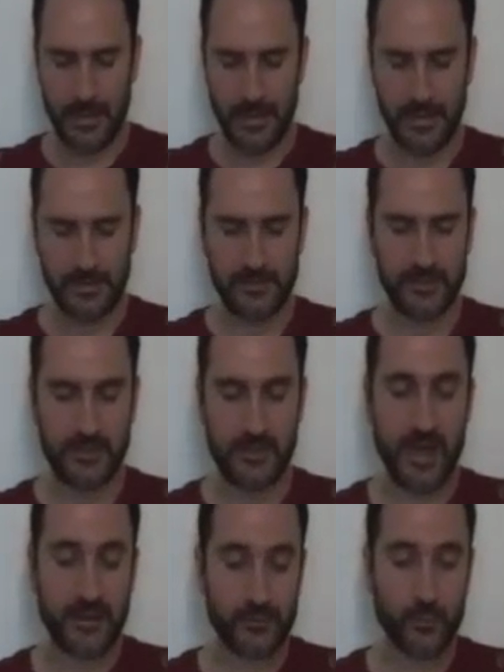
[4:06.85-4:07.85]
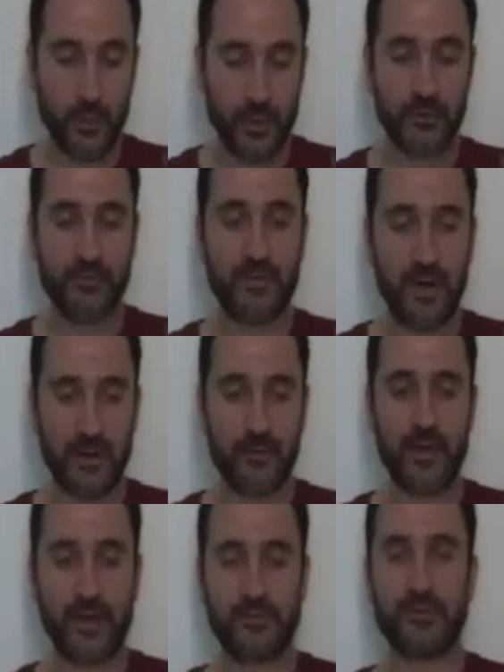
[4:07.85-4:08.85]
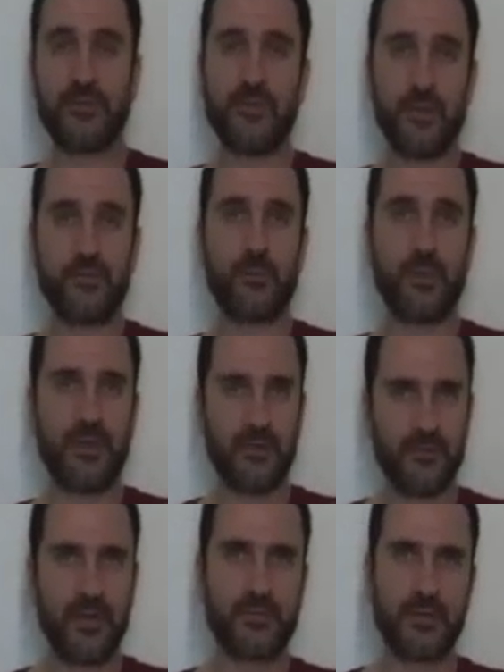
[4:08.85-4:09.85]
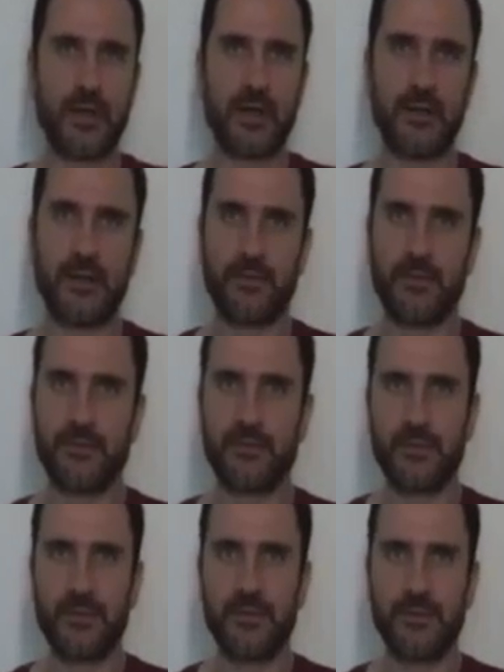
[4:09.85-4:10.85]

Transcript: And that's what a fighter has to face when they face a guy like this.